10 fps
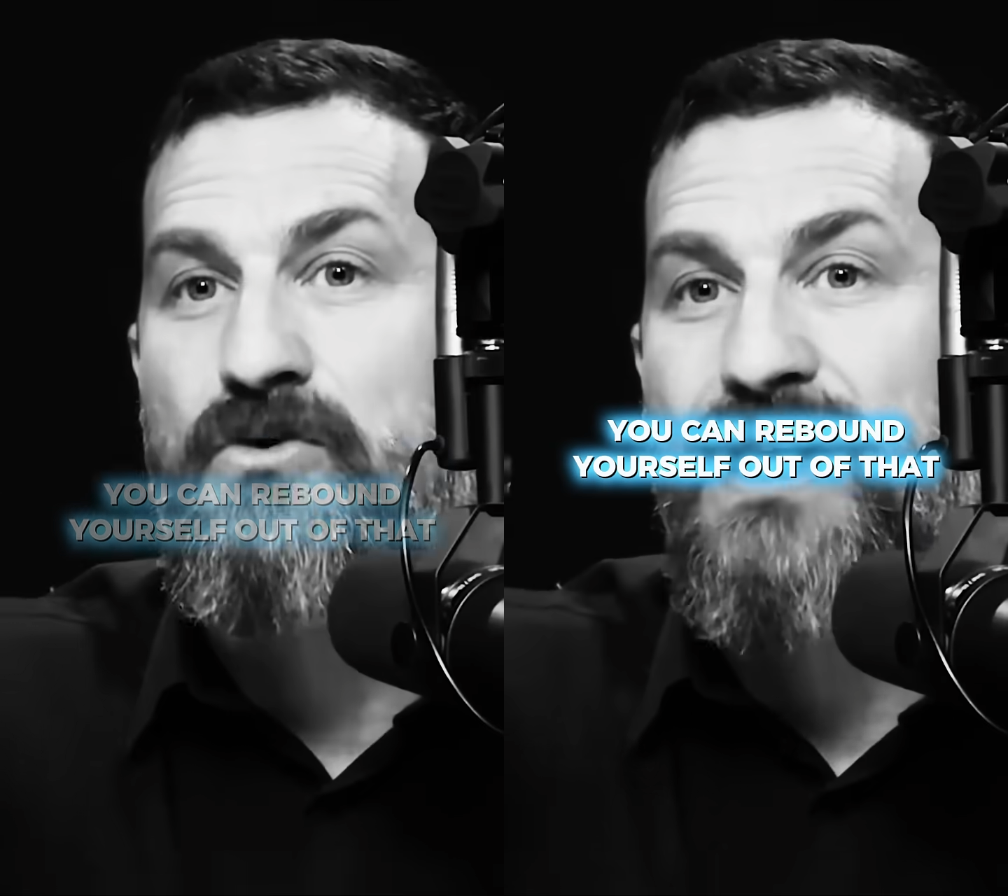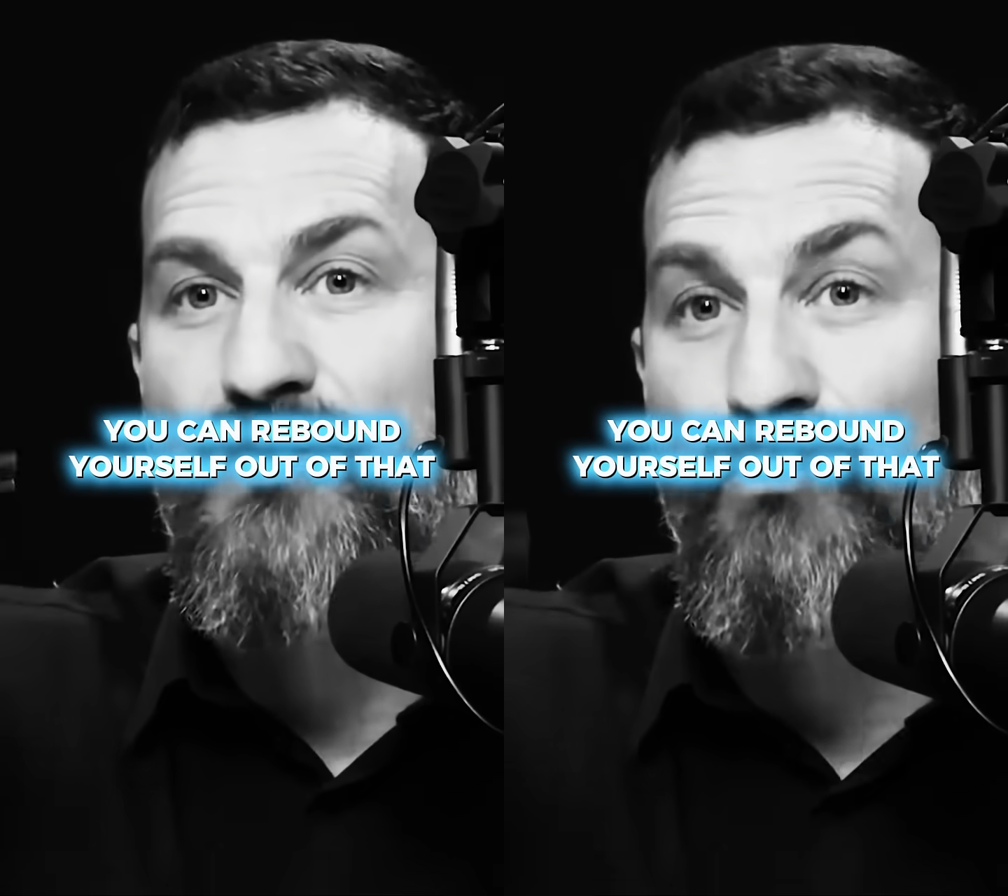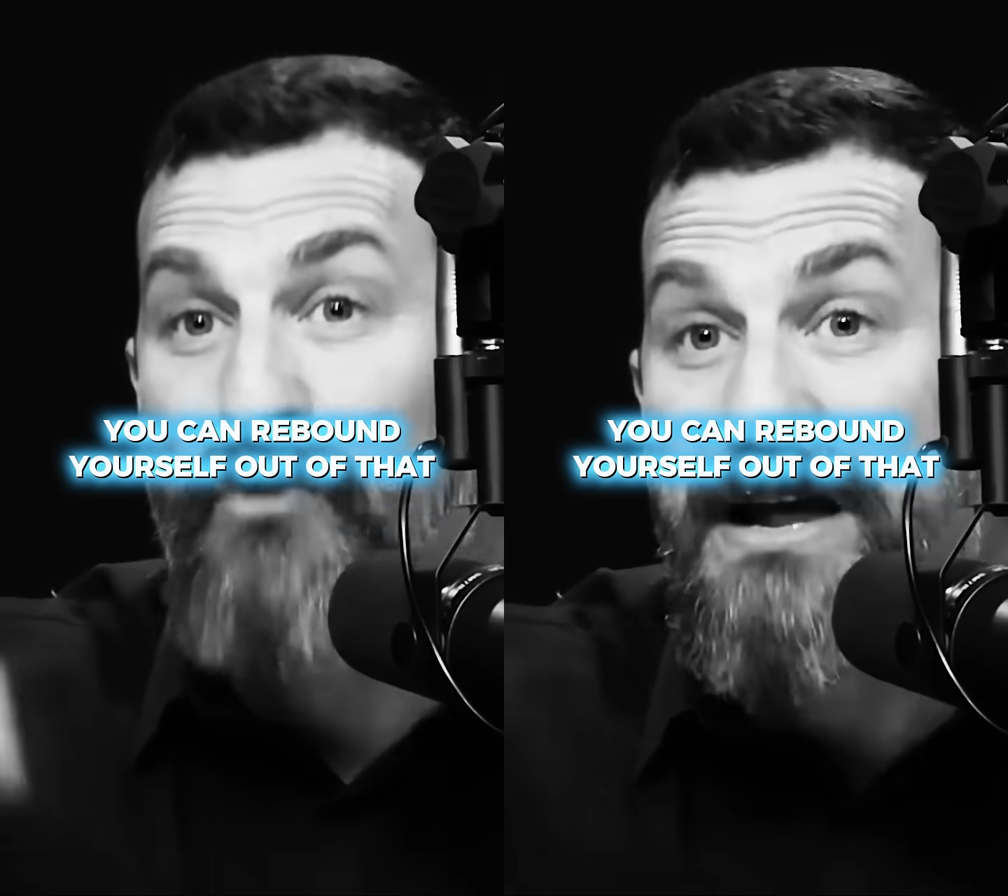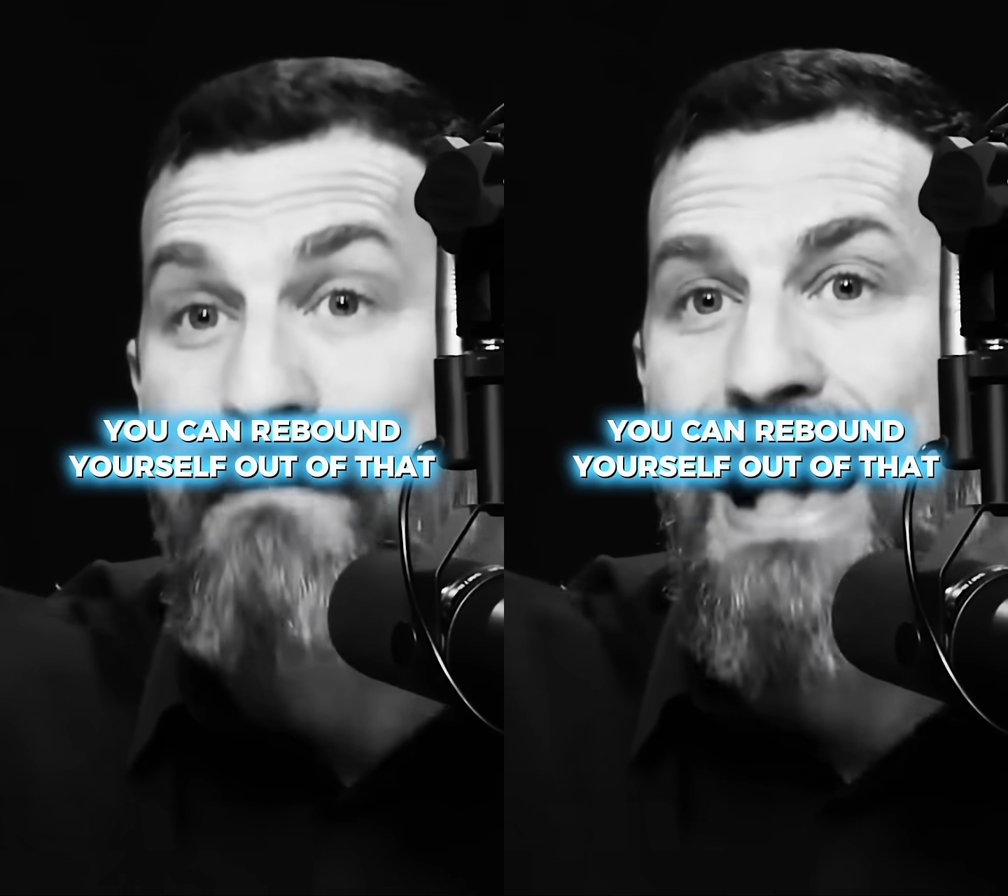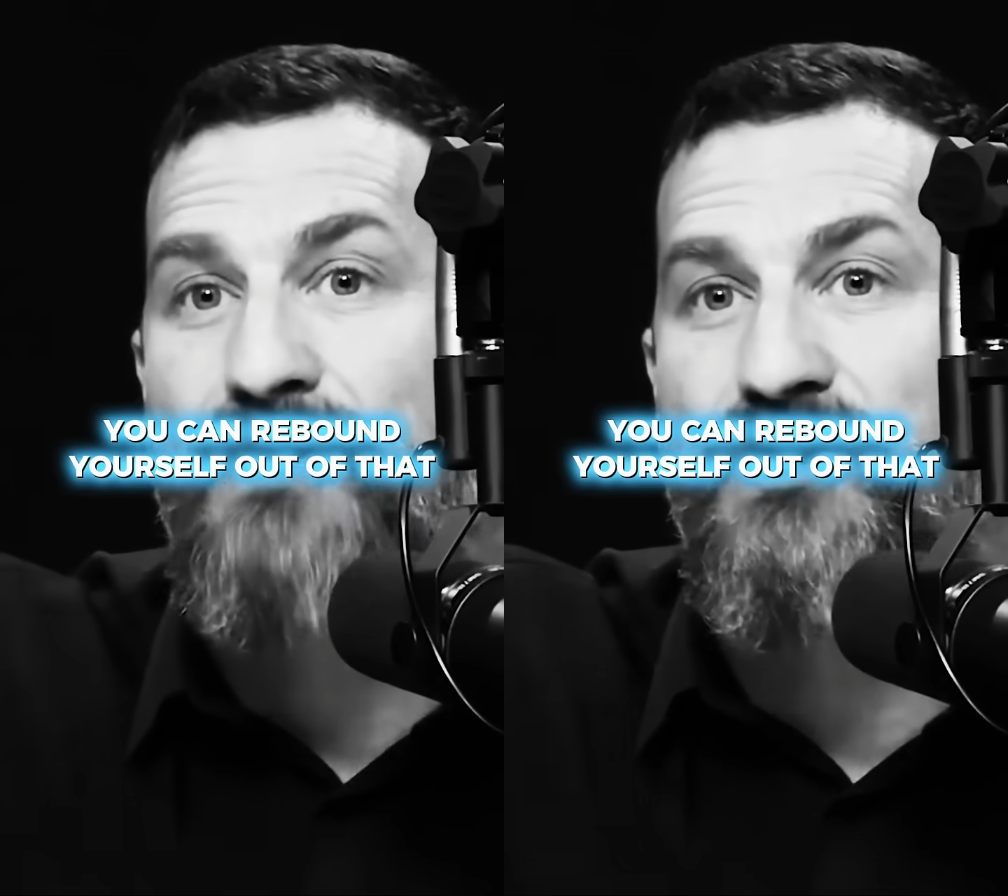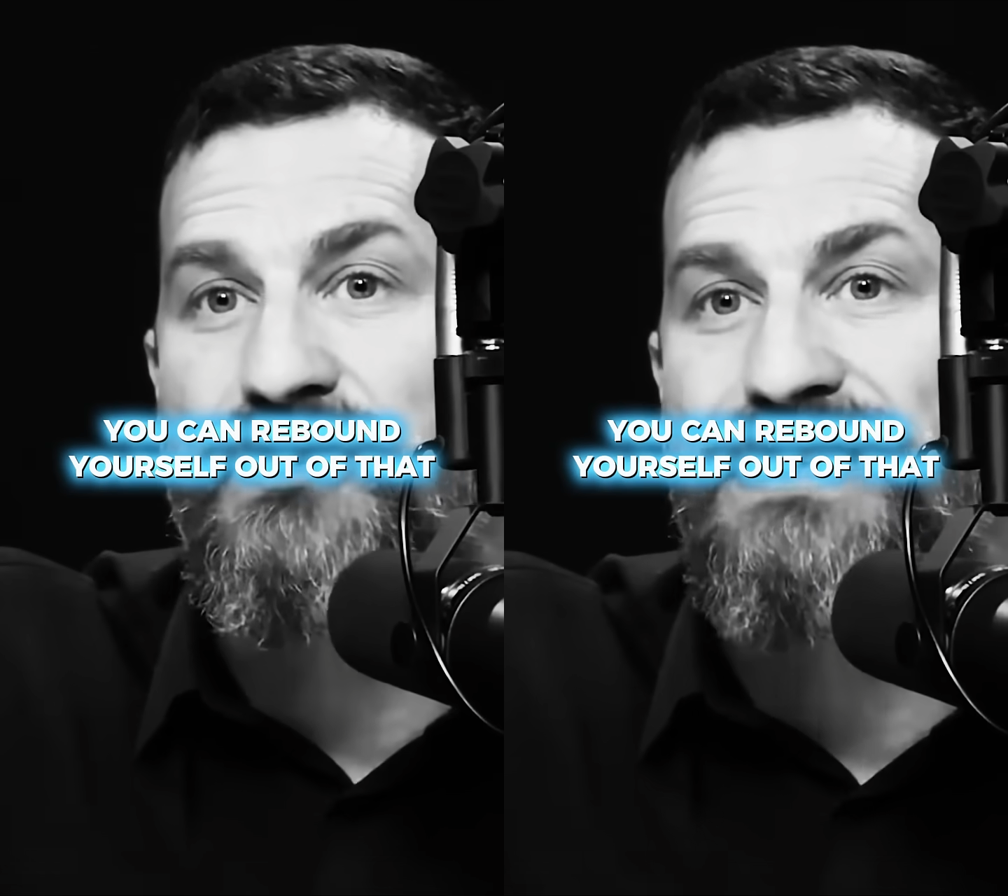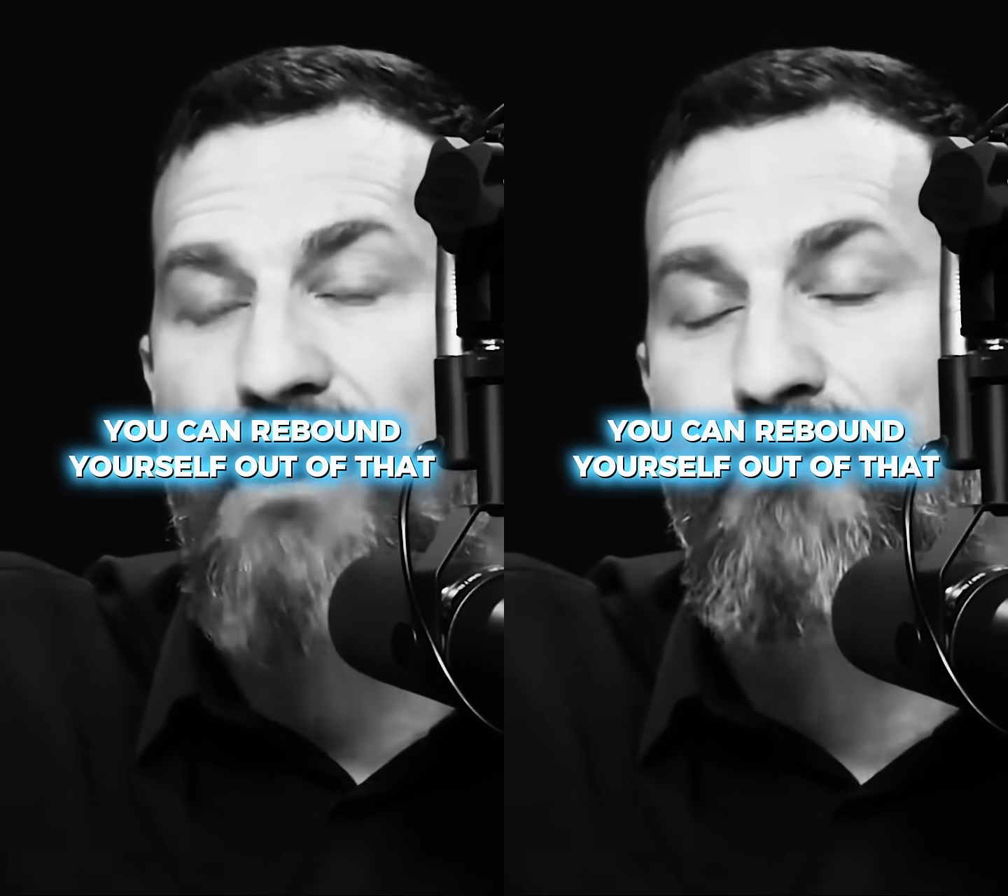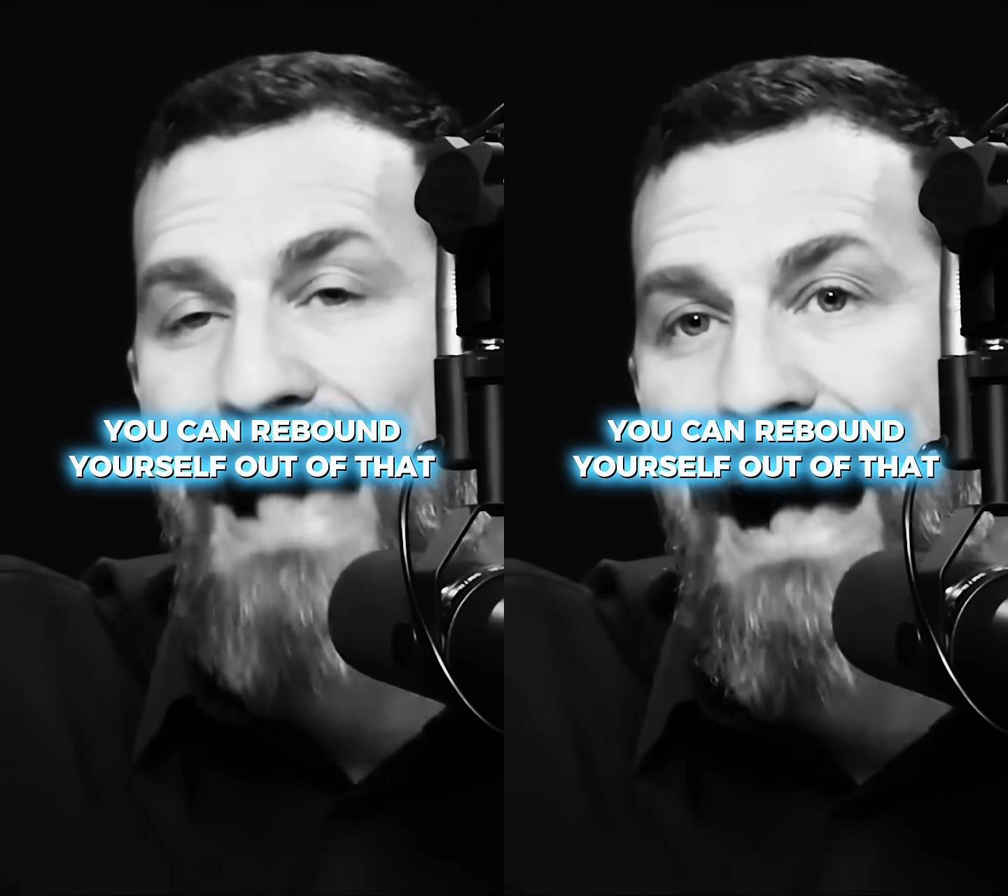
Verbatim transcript: you can rebound yourself